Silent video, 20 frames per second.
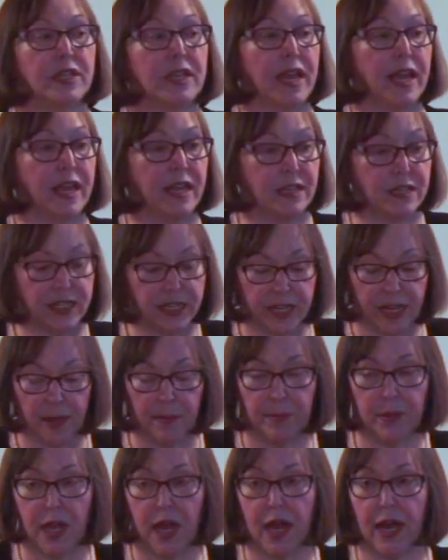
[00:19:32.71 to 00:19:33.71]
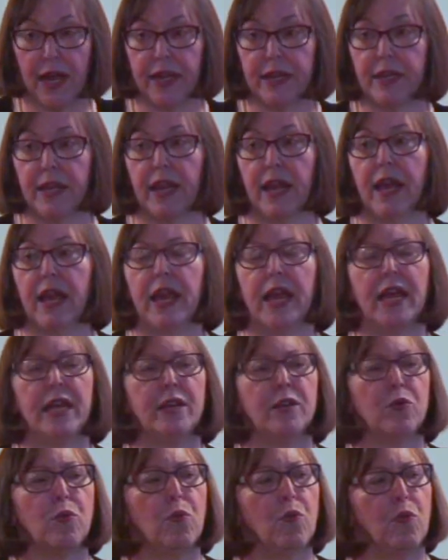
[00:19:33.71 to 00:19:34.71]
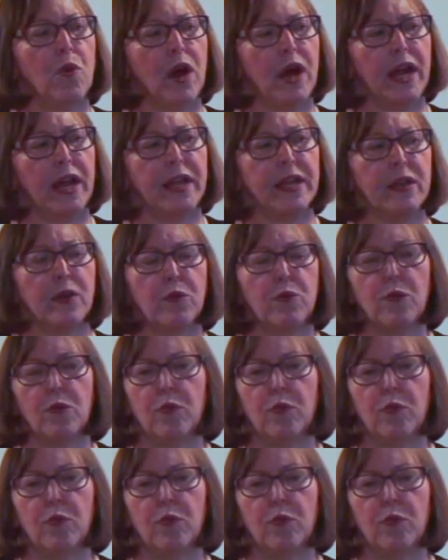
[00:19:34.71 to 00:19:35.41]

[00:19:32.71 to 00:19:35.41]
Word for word: the ATM line, and why,